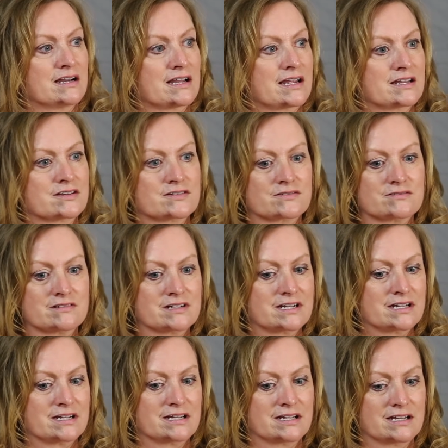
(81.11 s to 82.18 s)
I
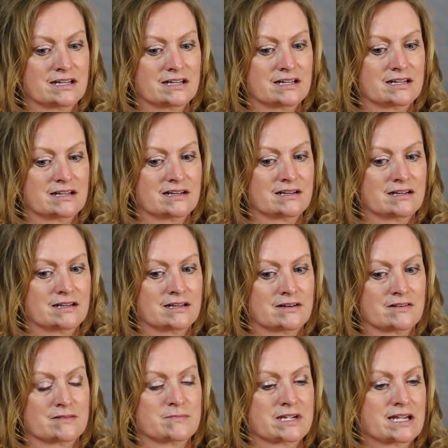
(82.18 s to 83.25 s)
enjoy, you
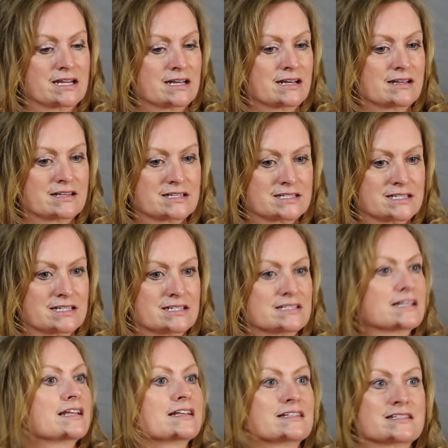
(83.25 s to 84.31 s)
know, the beginning of the
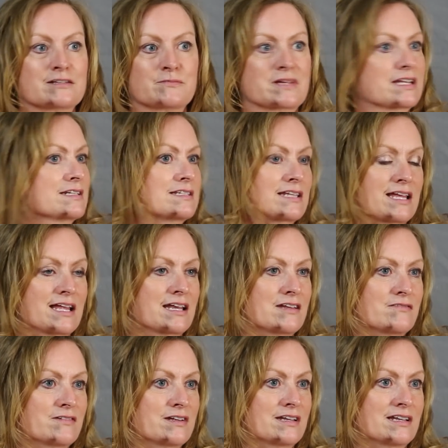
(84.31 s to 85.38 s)
season. Some kids can't
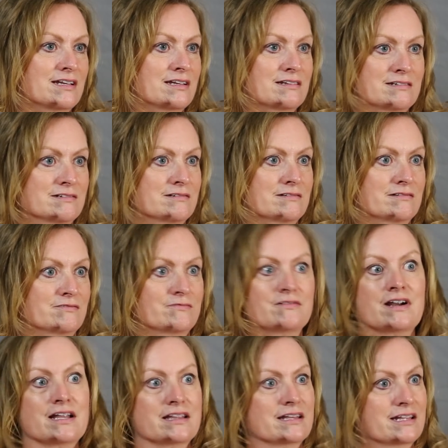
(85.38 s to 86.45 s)
even
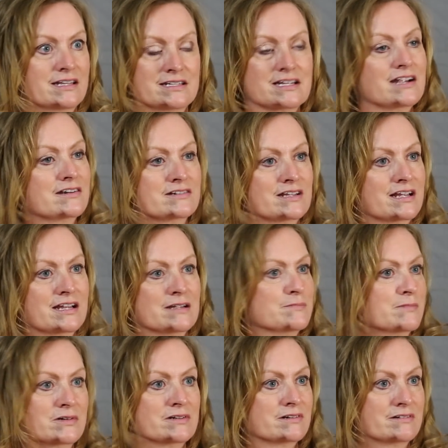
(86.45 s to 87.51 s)
run the entire
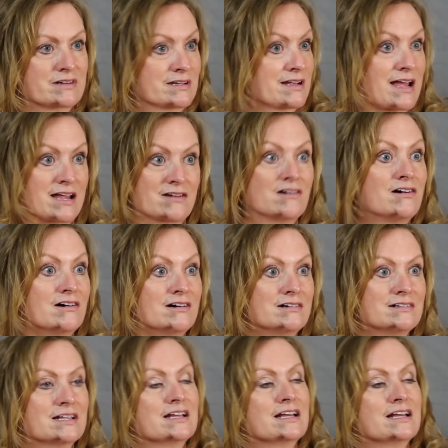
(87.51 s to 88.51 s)
time or at all,